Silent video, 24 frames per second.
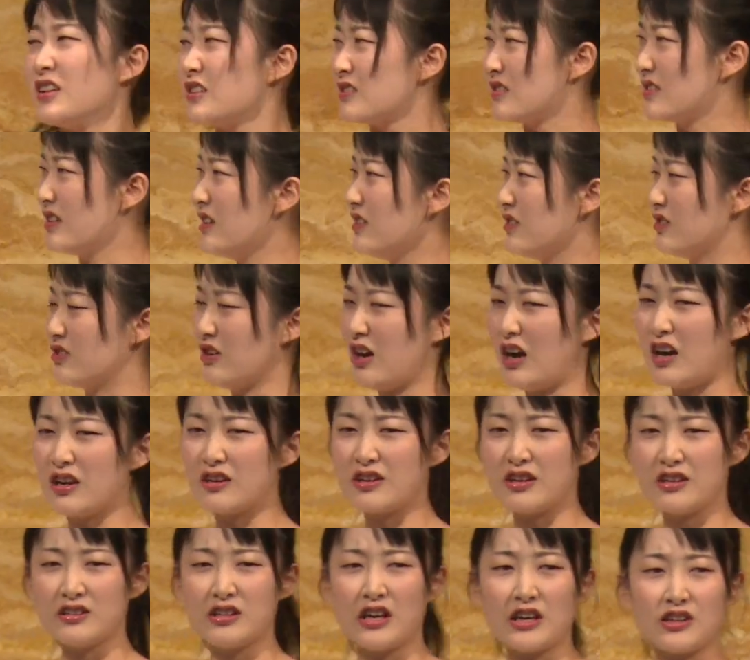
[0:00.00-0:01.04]
this
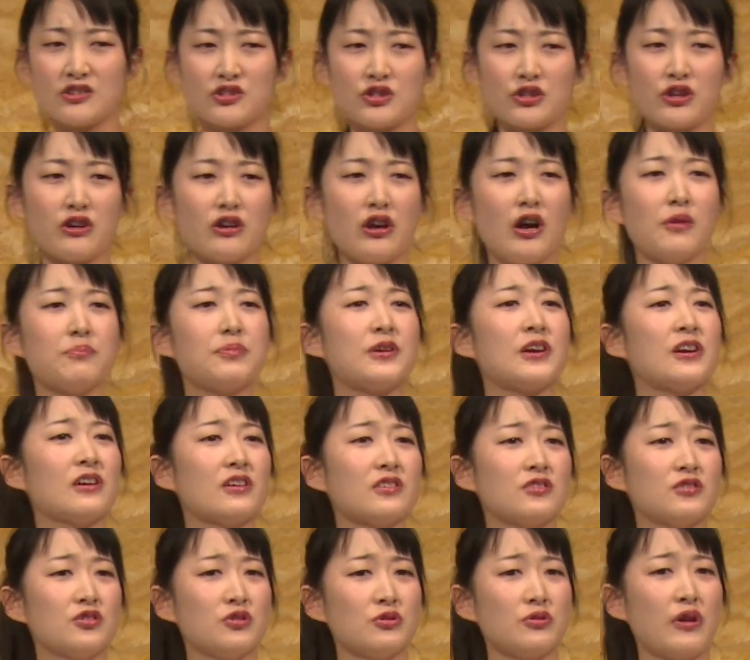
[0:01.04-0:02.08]
architecture
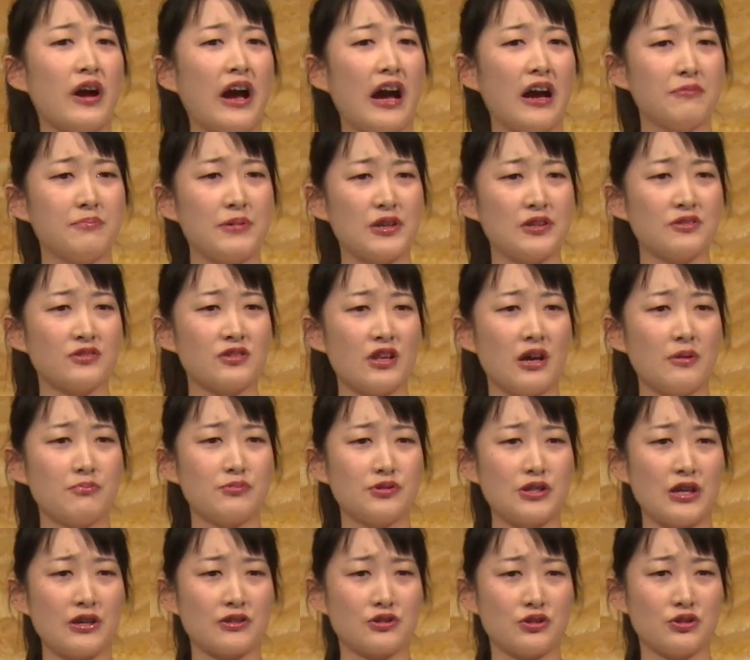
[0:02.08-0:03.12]
appears to have been
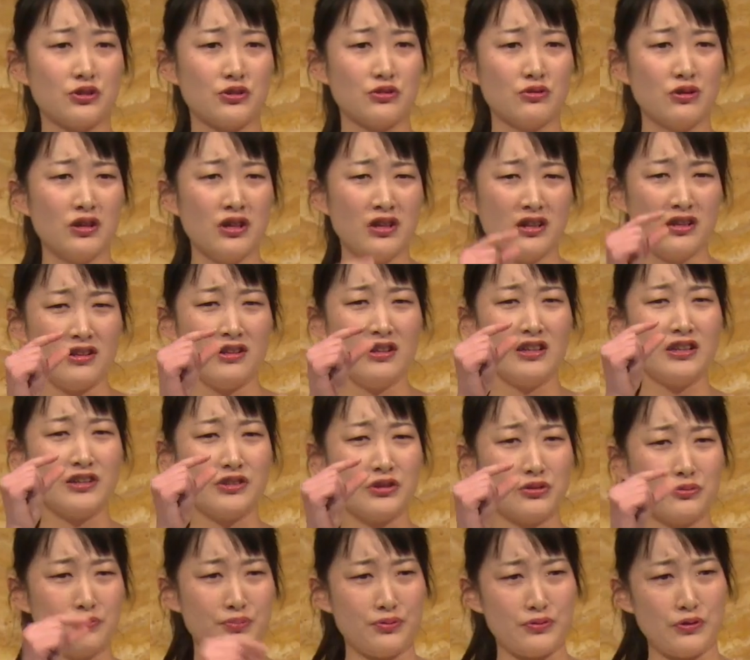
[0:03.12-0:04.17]
subject to
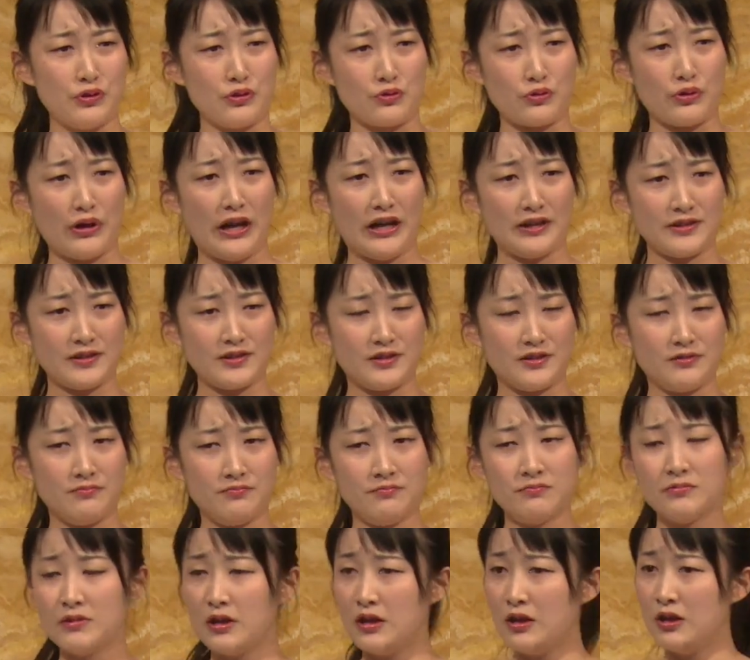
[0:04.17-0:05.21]
little progress.
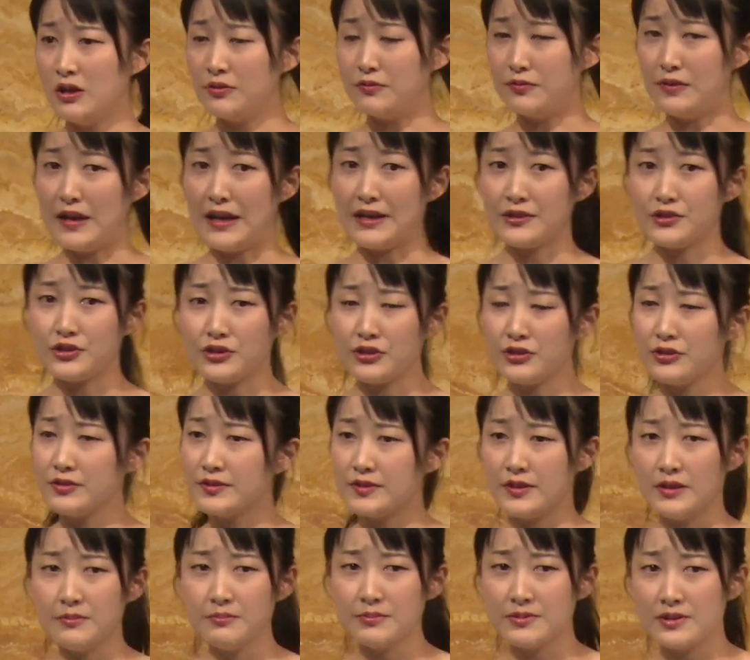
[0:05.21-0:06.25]
Fletcher
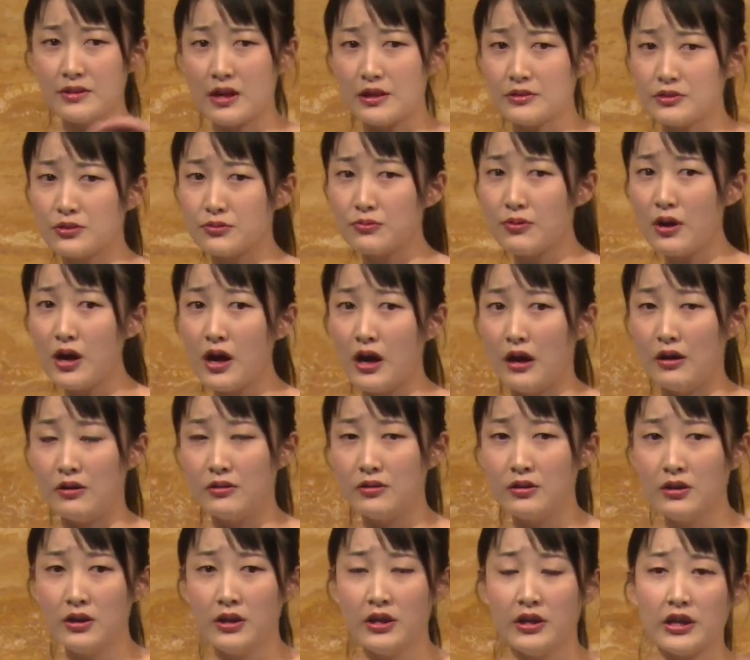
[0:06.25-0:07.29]
seems not wrong.
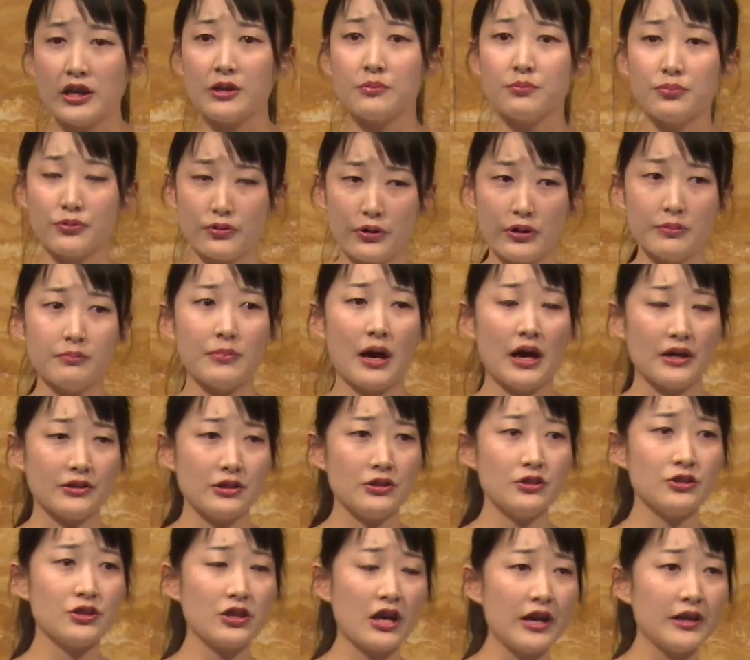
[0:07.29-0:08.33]
In
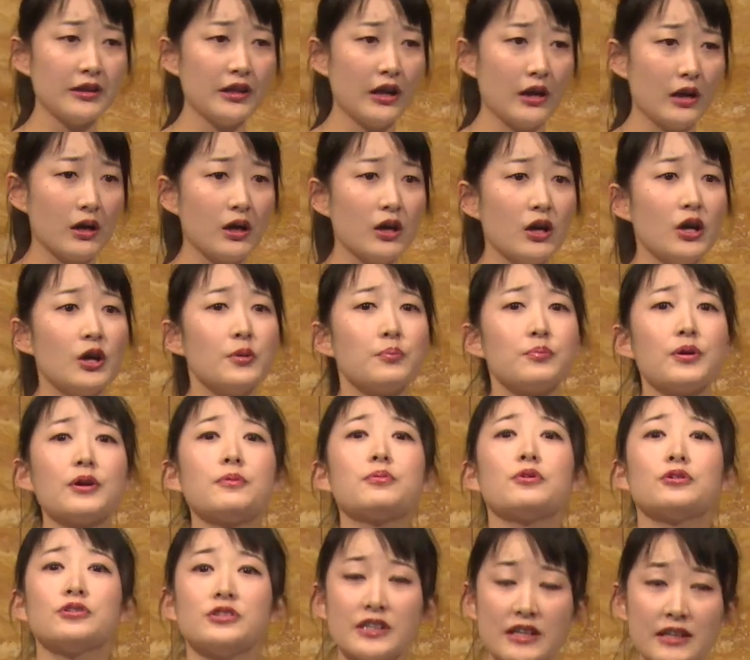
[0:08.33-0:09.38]
pre-modern China,
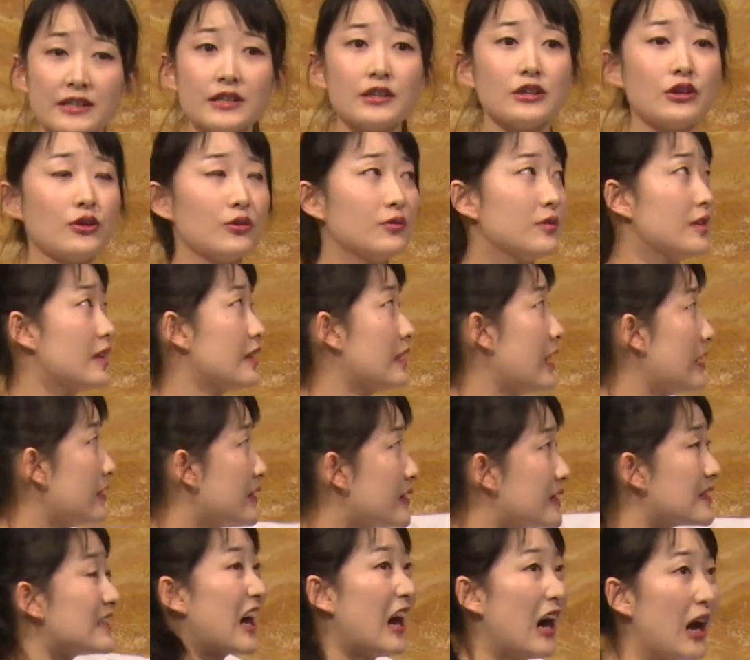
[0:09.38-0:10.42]
people did use this
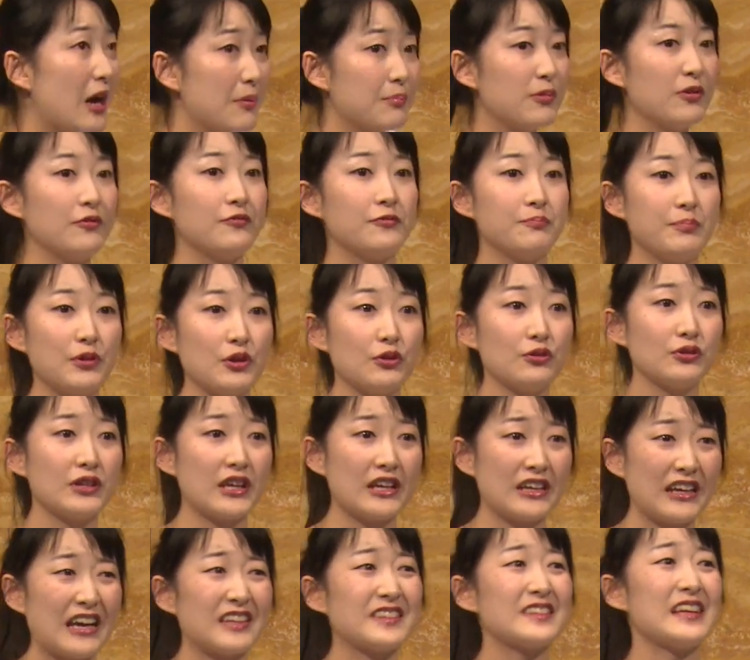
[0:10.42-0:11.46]
type of
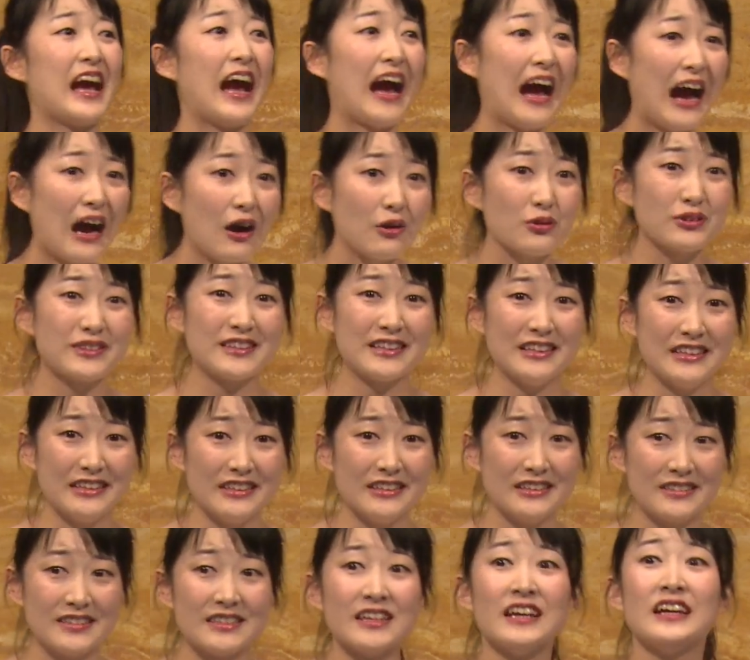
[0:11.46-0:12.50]
building as
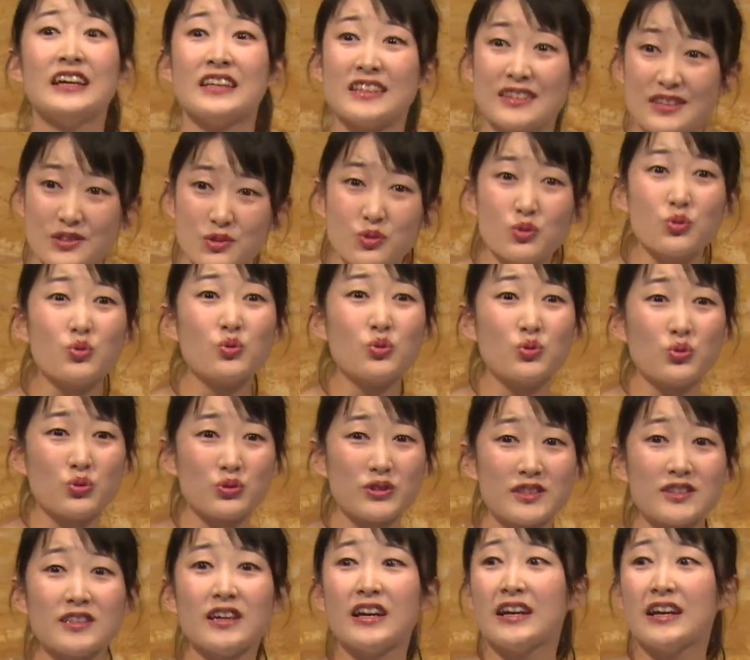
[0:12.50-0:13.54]
houses, schools,